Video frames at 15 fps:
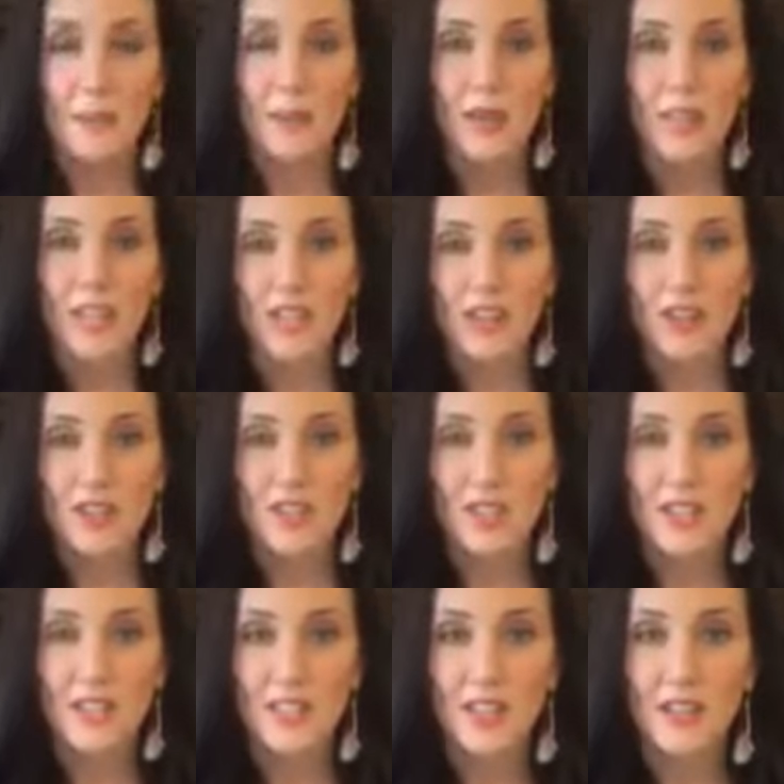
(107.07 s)
but here are
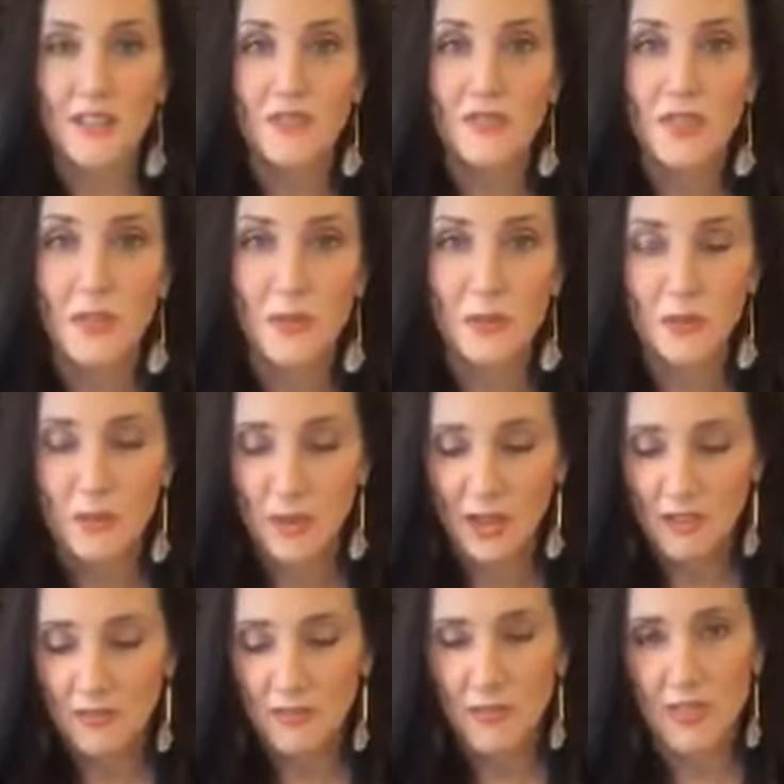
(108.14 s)
just a few
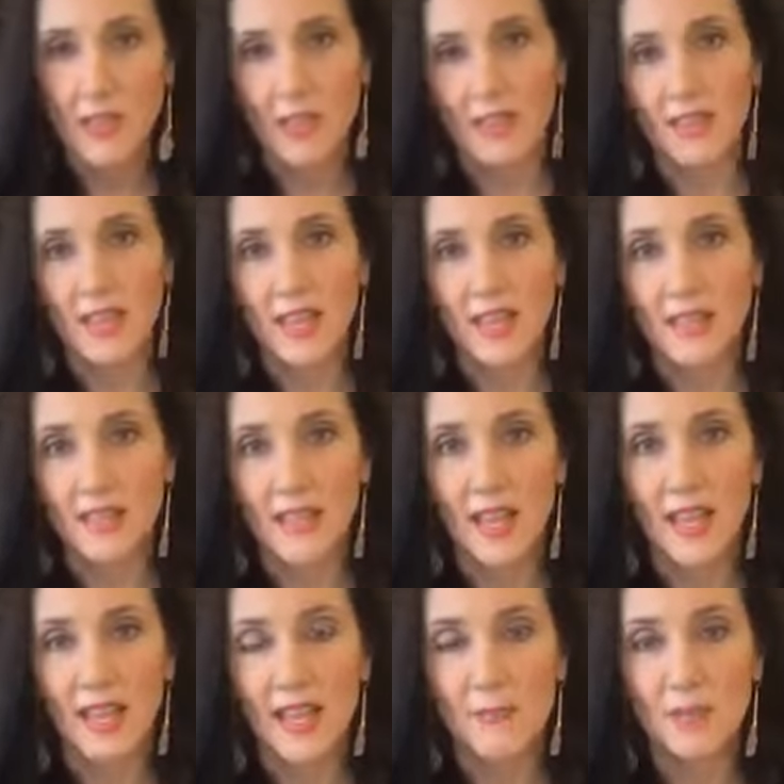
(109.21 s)
of the things
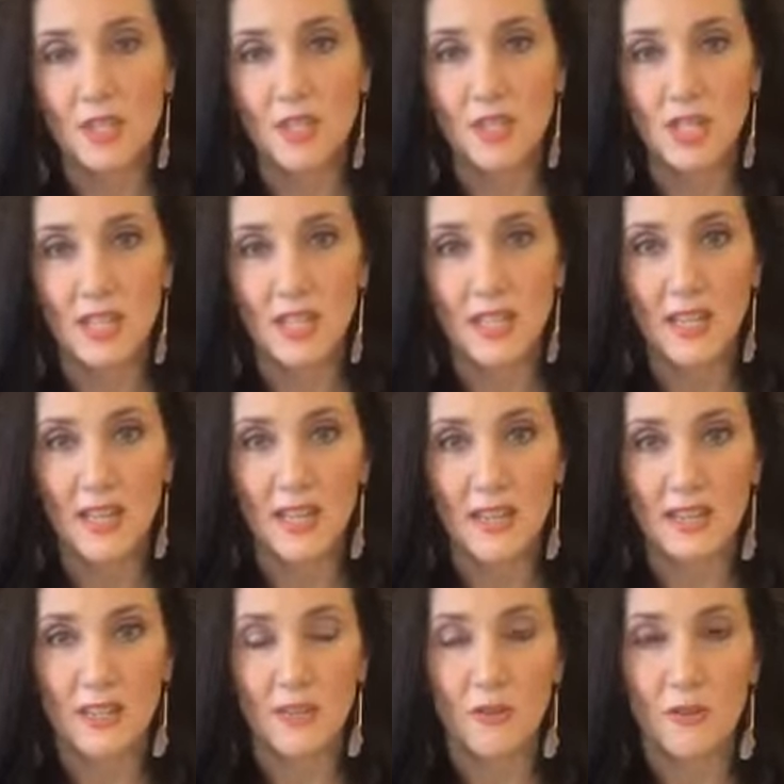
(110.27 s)
that MSG
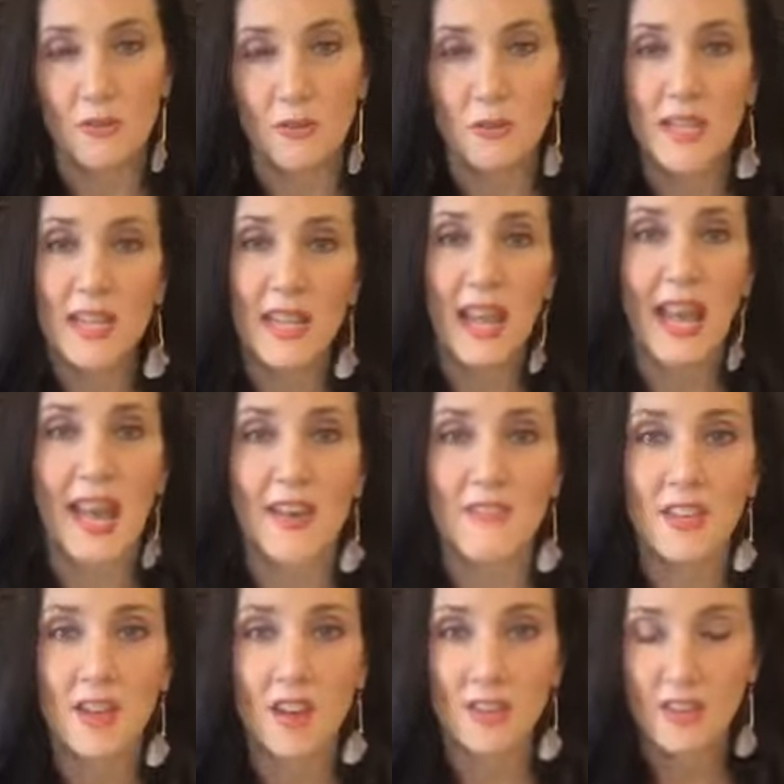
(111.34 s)
can wreak
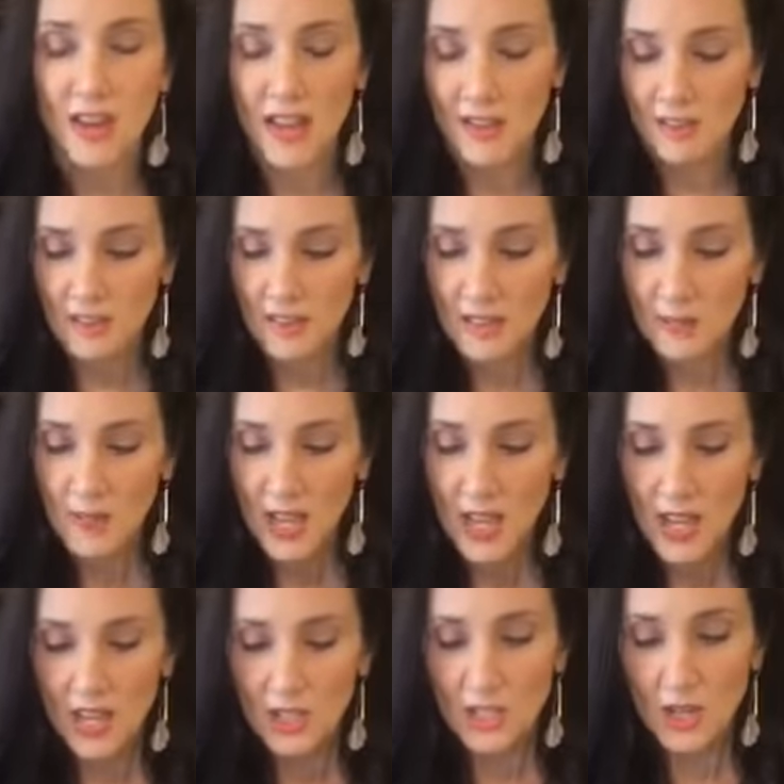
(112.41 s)
havoc on your health.
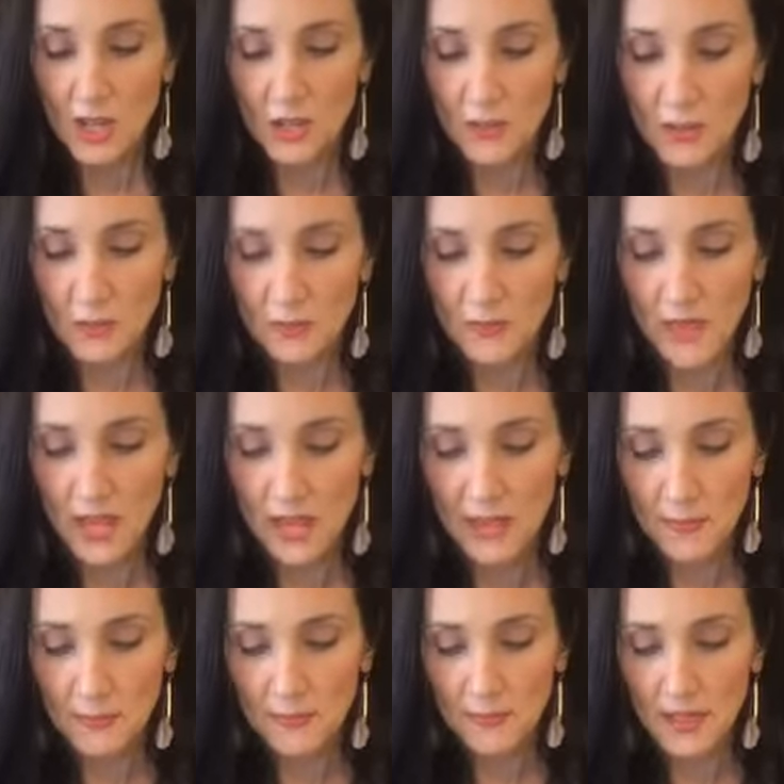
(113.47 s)
So
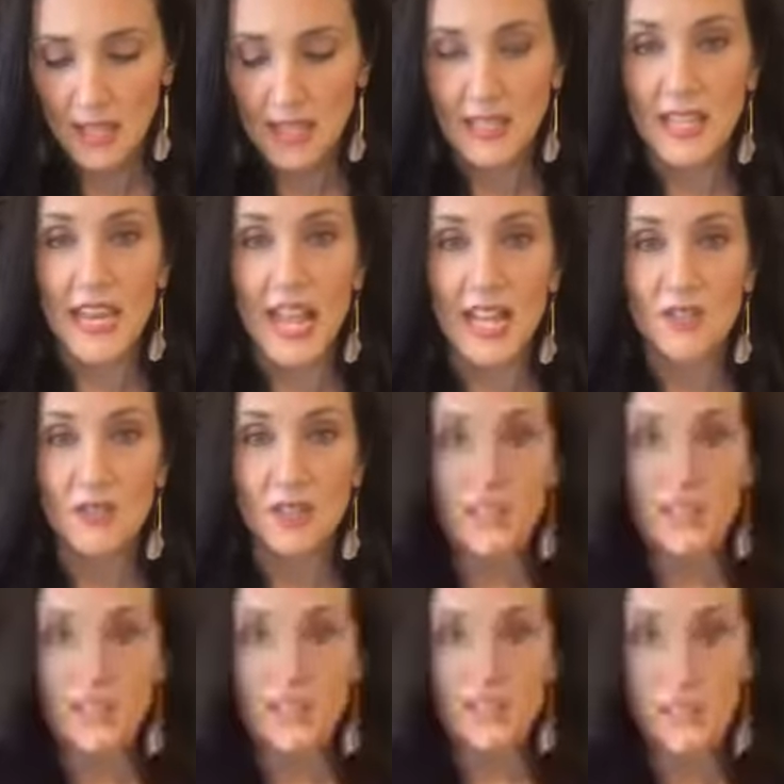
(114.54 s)
it's an
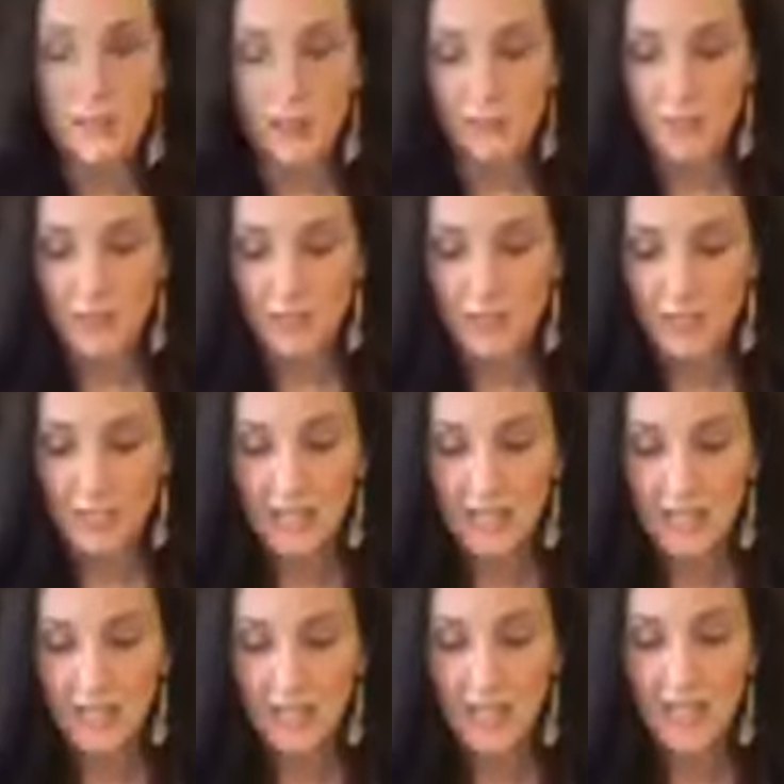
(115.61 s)
endocrine disruptor.
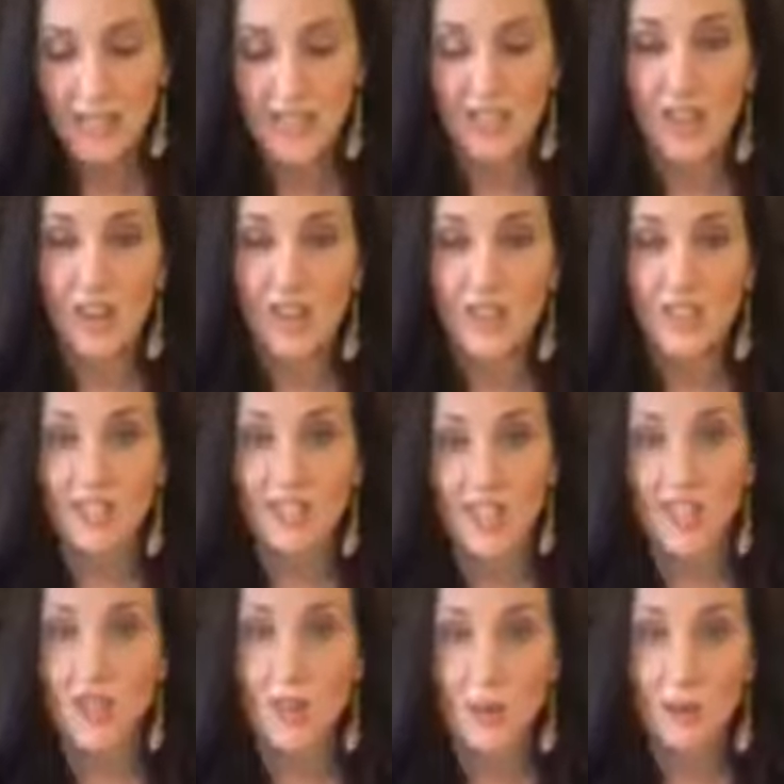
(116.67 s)
It's
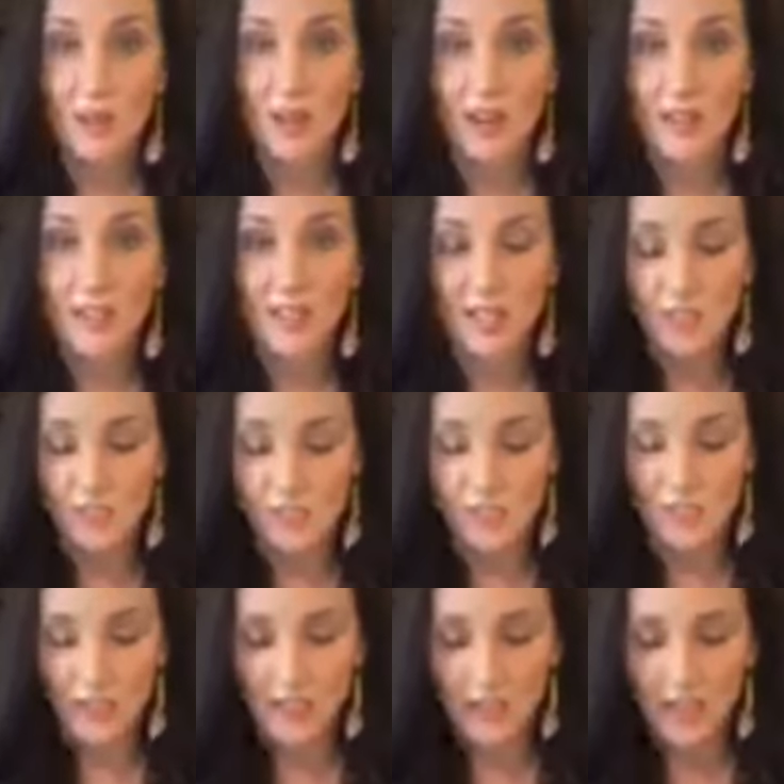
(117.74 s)
a known
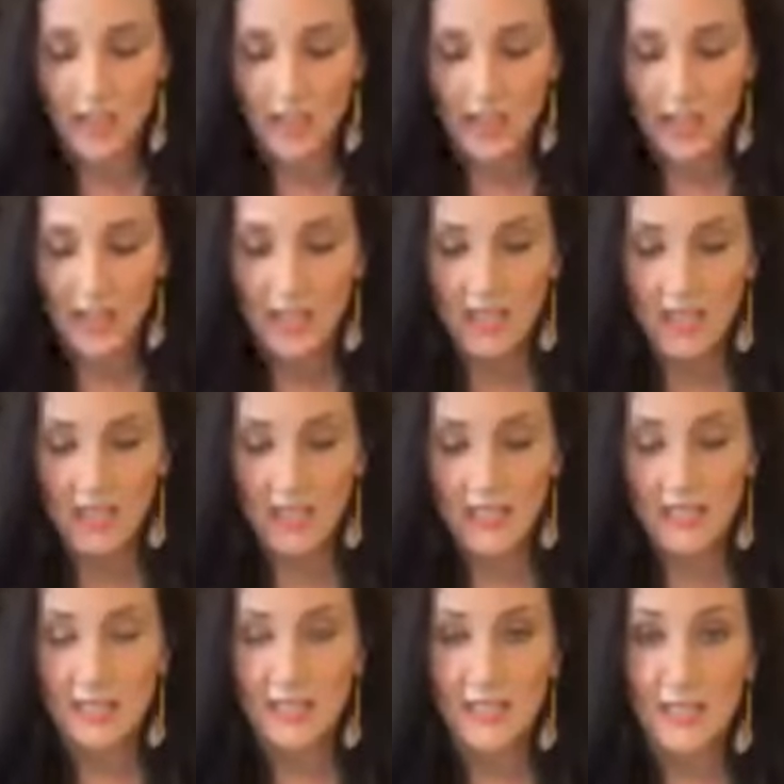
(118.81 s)
carcinogen. It
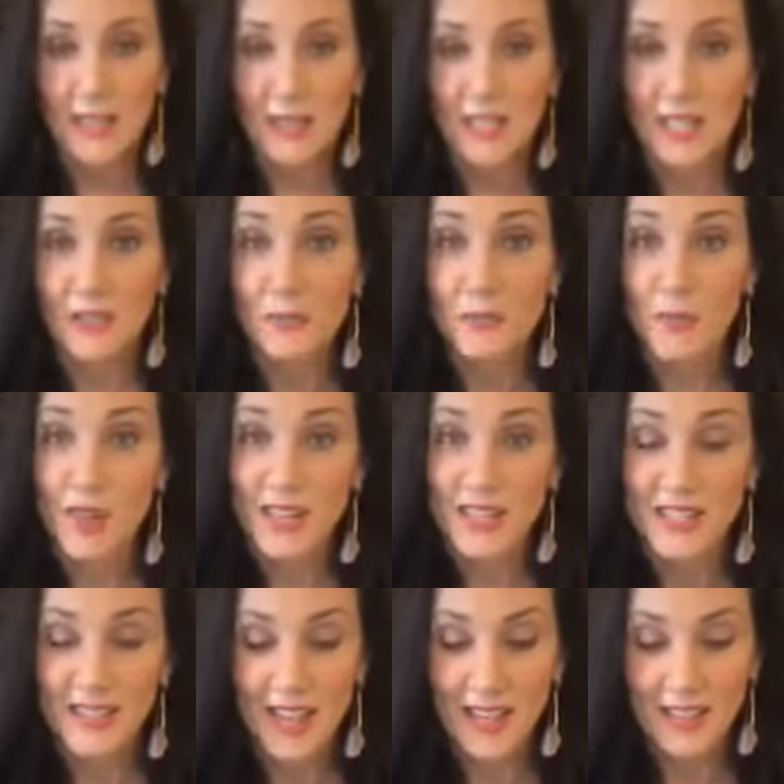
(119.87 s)
can kill brain
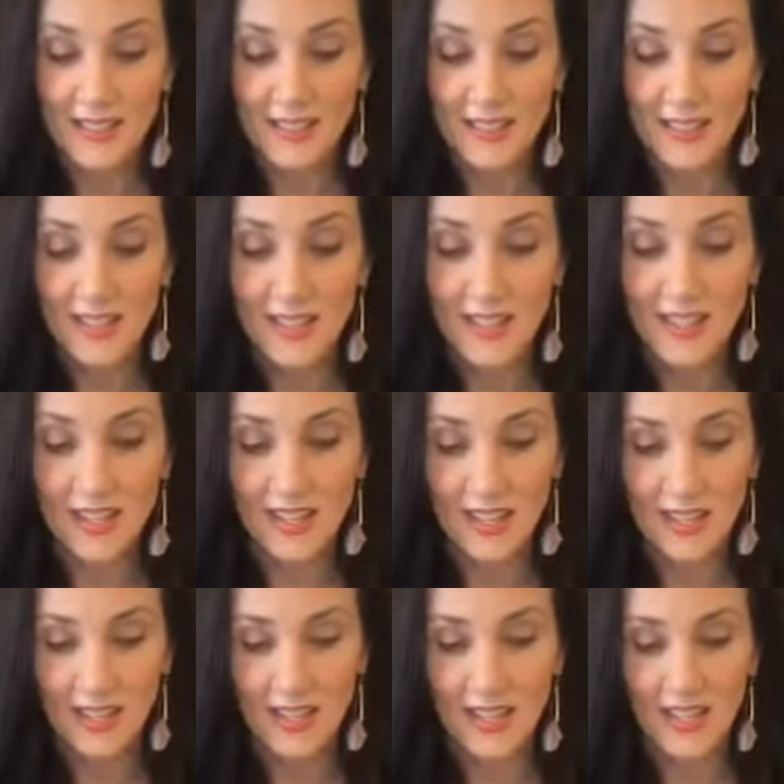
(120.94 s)
cells.
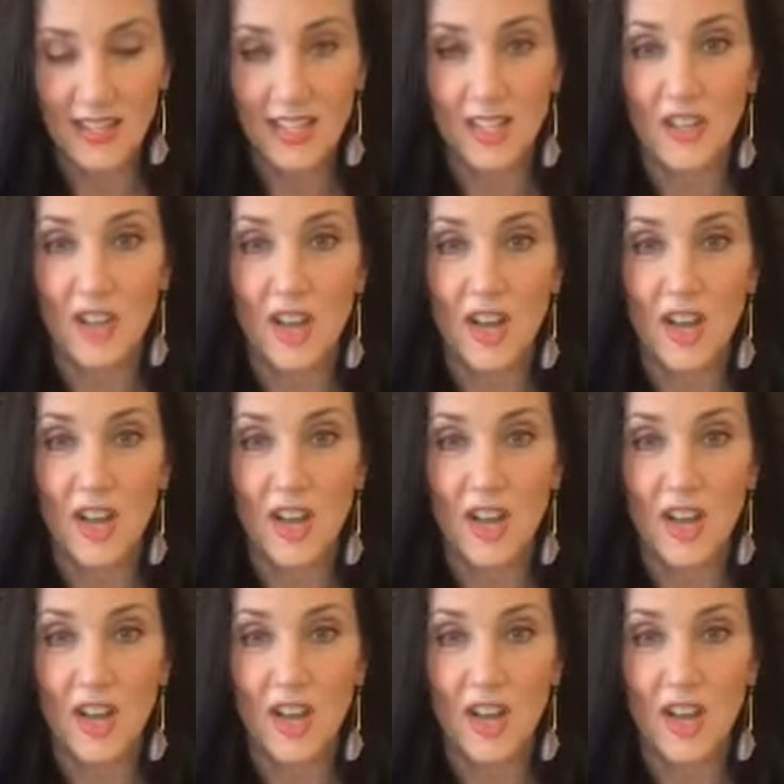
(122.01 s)
It can